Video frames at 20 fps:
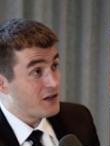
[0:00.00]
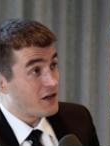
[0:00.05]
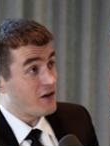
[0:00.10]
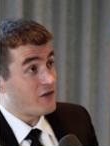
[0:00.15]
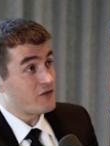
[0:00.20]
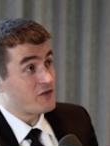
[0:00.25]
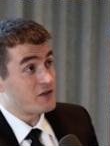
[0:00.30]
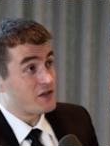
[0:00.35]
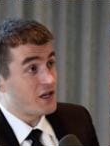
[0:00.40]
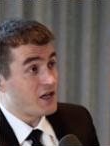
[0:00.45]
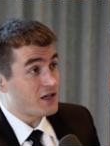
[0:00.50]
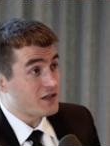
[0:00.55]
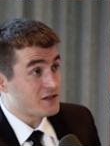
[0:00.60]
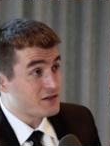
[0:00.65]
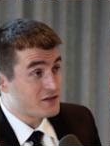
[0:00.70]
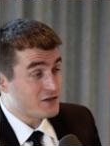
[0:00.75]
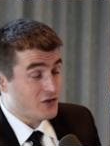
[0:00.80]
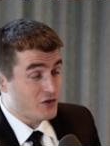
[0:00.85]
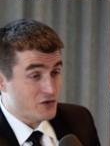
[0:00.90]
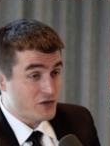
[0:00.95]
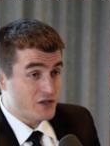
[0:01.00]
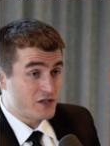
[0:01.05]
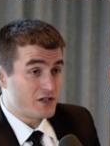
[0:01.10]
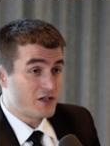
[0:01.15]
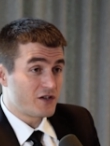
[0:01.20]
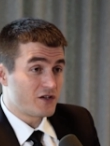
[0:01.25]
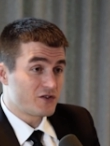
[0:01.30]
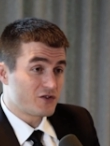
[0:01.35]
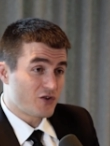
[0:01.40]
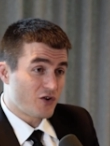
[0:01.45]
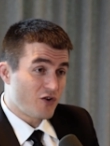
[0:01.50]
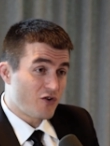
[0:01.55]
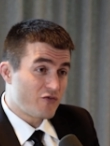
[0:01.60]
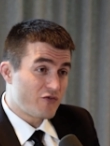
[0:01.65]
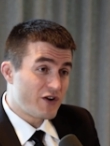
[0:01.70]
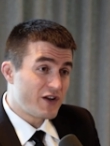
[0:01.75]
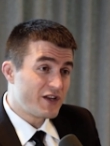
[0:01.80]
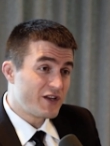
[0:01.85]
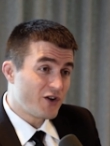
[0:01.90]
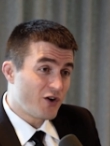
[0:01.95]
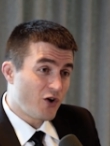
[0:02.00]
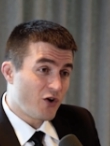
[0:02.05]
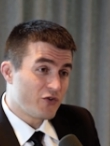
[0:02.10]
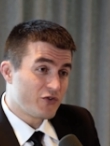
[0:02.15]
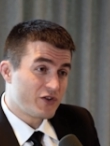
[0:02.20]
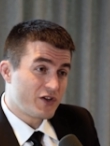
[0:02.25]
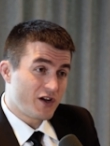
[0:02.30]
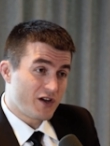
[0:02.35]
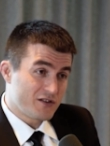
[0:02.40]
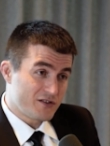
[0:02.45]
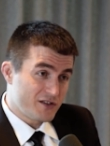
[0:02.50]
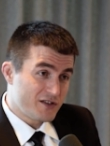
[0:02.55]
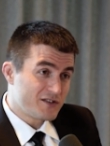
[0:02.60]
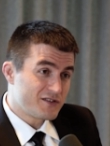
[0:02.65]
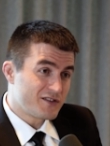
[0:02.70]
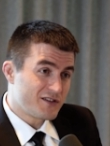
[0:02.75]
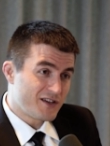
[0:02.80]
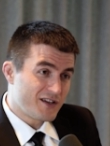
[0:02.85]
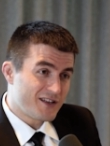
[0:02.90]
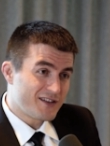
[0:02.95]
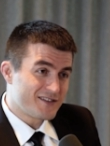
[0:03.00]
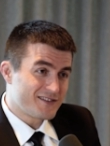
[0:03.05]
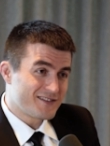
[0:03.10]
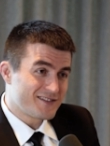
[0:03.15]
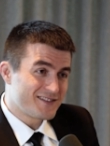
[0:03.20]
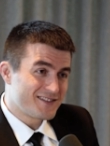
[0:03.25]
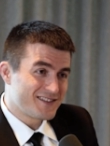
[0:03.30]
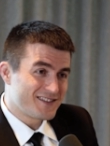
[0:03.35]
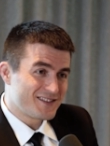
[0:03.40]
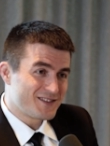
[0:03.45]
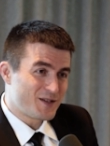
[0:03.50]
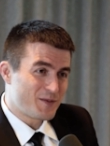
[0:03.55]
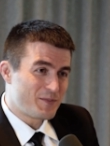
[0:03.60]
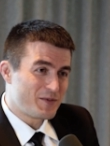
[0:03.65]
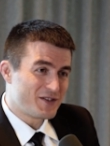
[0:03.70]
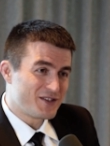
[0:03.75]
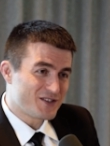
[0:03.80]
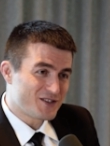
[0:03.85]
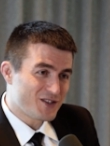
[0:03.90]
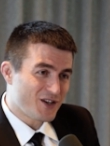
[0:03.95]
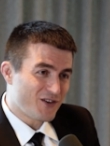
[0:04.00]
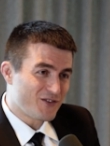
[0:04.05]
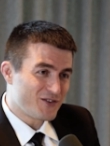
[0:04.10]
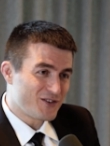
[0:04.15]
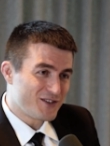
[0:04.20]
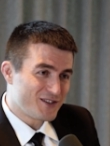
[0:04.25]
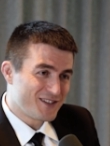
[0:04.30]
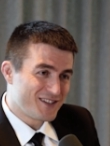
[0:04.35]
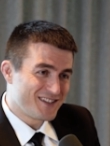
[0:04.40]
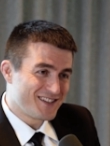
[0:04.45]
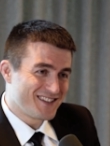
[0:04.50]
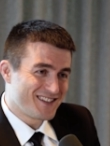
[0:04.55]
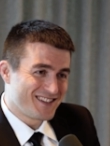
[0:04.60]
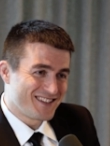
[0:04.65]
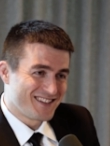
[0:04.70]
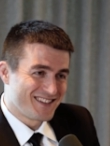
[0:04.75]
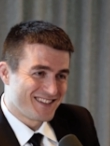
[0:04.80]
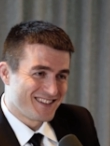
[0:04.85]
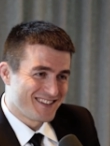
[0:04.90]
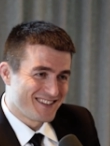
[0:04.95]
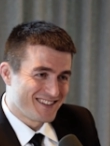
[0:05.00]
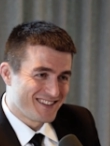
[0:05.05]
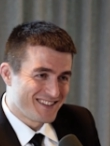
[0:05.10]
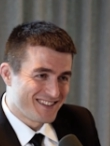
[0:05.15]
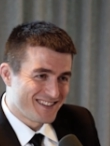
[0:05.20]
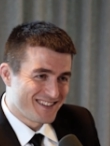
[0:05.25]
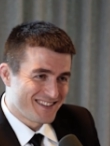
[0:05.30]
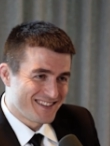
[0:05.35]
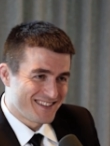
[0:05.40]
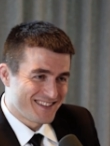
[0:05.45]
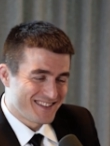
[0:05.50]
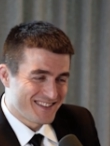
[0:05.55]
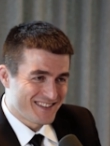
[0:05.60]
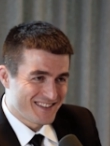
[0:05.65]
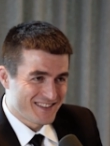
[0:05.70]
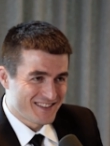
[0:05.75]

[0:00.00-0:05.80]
of the next hundred years are already all there on the internet to be discovered. They they could be. They could